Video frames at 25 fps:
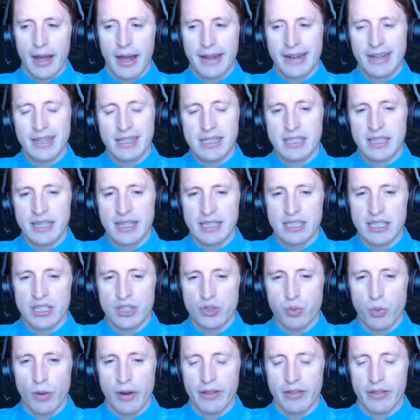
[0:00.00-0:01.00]
least this
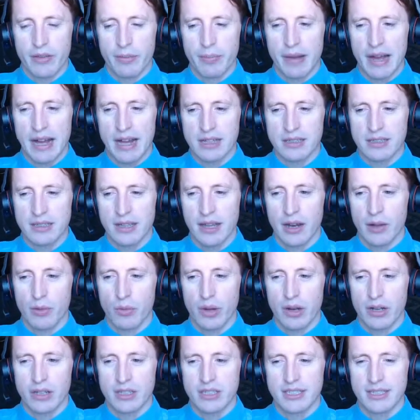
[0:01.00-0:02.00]
is one of the parts that I
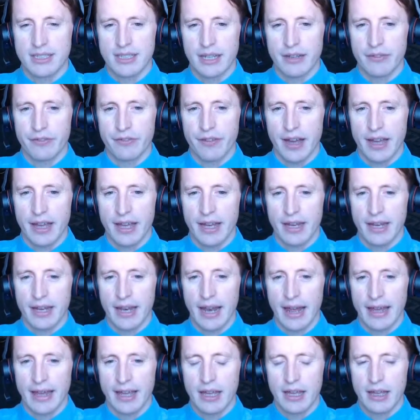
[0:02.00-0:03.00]
want to see if I can
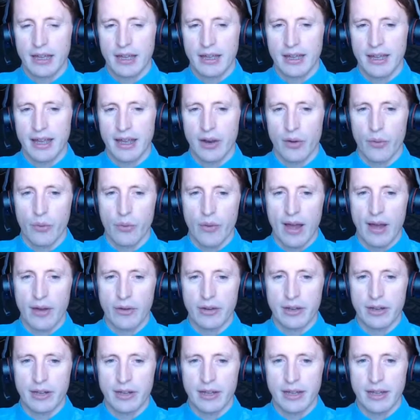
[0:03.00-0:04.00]
like get
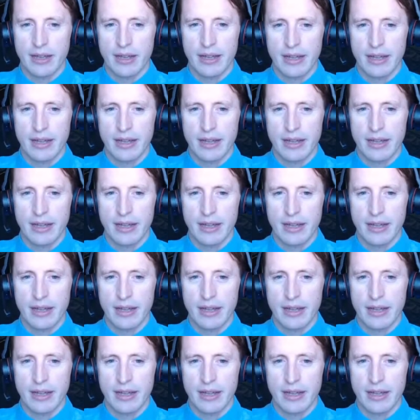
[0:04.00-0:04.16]
around it